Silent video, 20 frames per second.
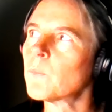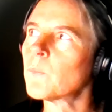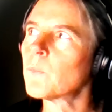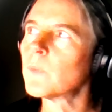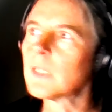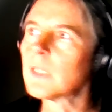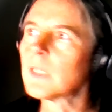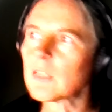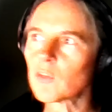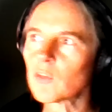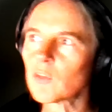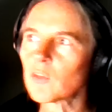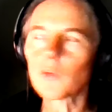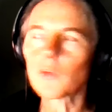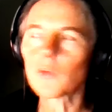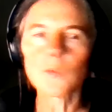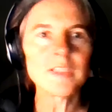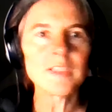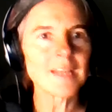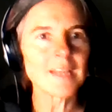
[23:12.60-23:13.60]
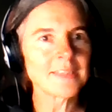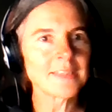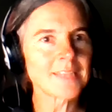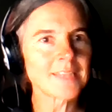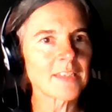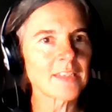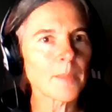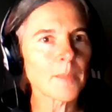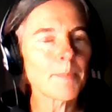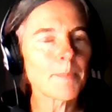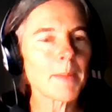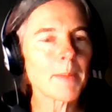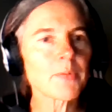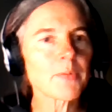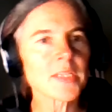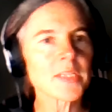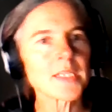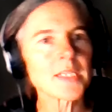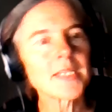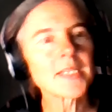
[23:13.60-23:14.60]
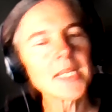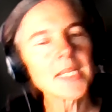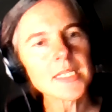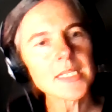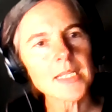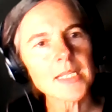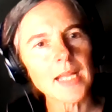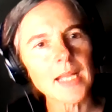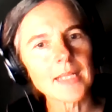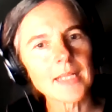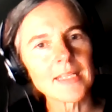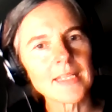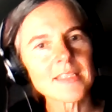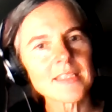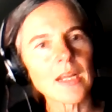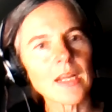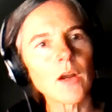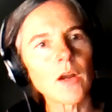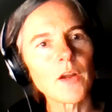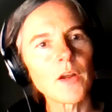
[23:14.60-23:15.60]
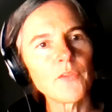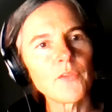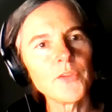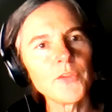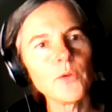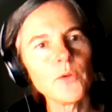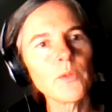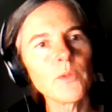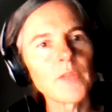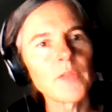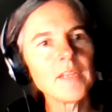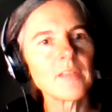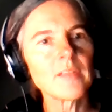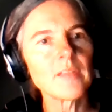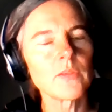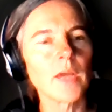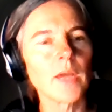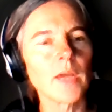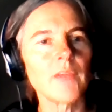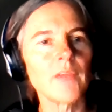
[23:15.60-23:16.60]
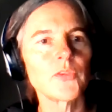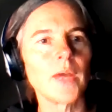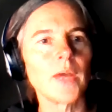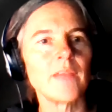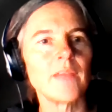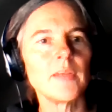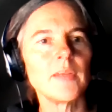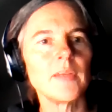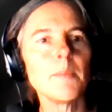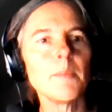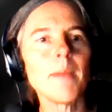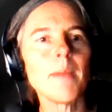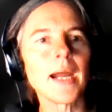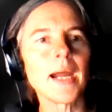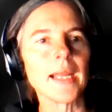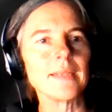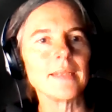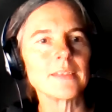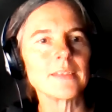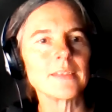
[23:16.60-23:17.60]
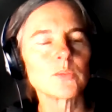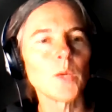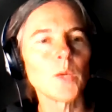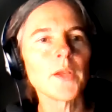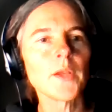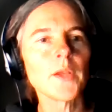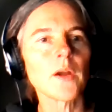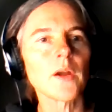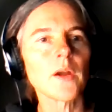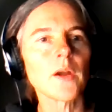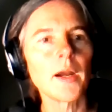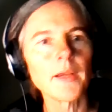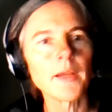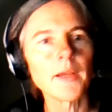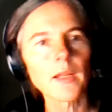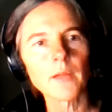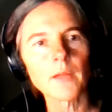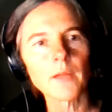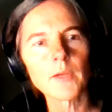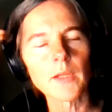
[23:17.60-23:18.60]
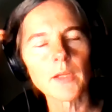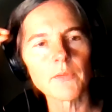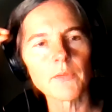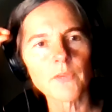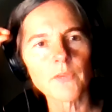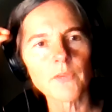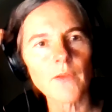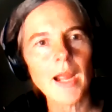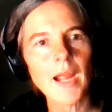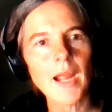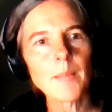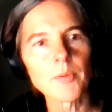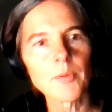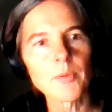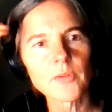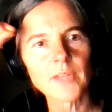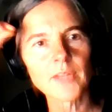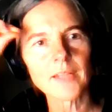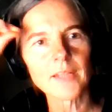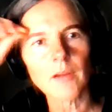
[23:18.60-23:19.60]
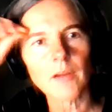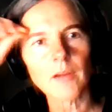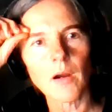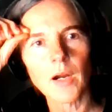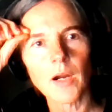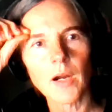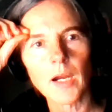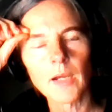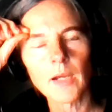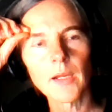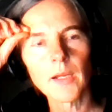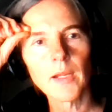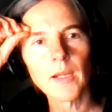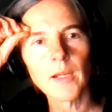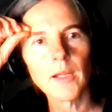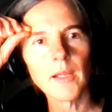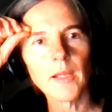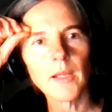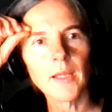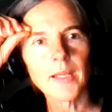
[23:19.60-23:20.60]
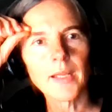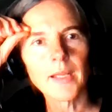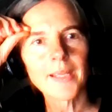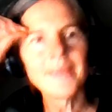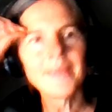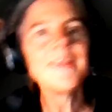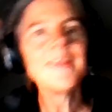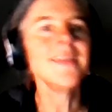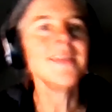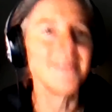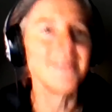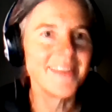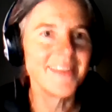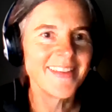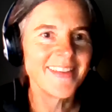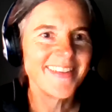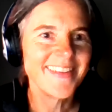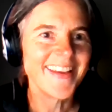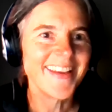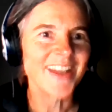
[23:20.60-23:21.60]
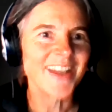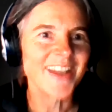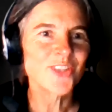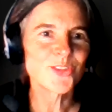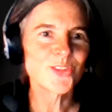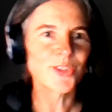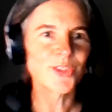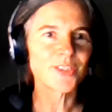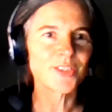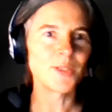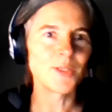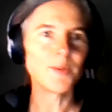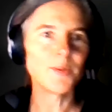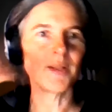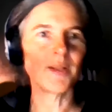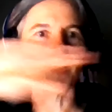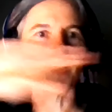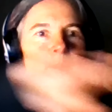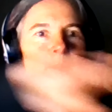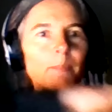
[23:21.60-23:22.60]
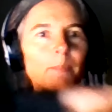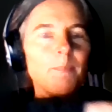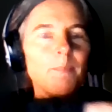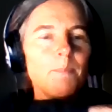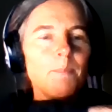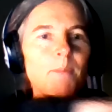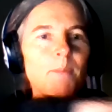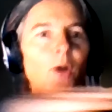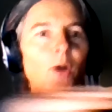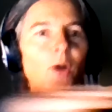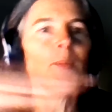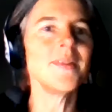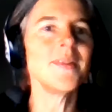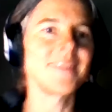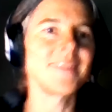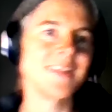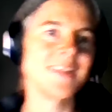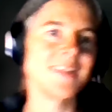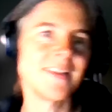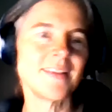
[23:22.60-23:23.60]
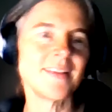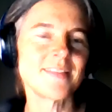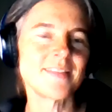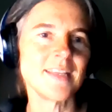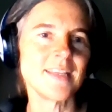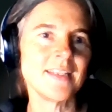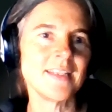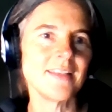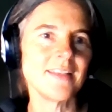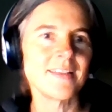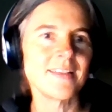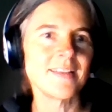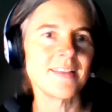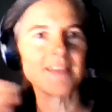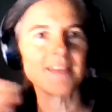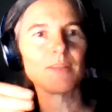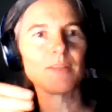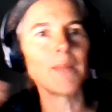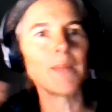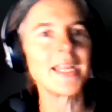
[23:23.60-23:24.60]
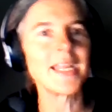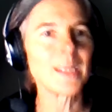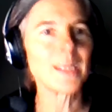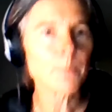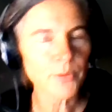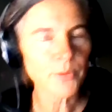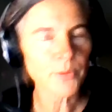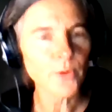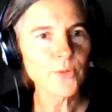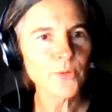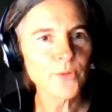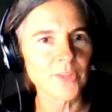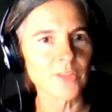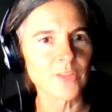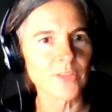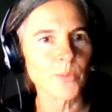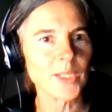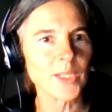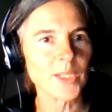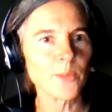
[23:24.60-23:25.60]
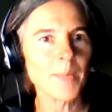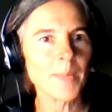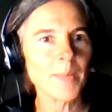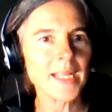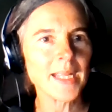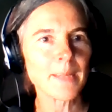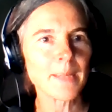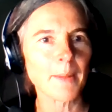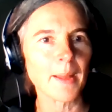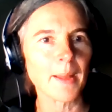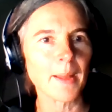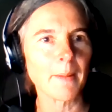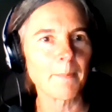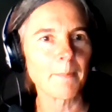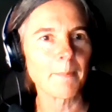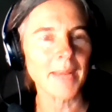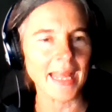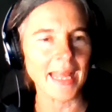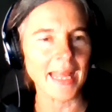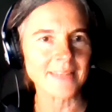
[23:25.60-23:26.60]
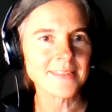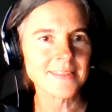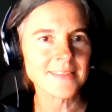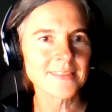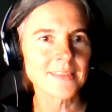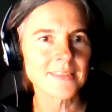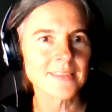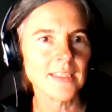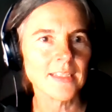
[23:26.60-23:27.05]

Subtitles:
that's also the reason I set up my presentation like this. There are a few things that you have to have in mind. It's what are the variables that are key at a certain moment in the decision-making process when you make plans.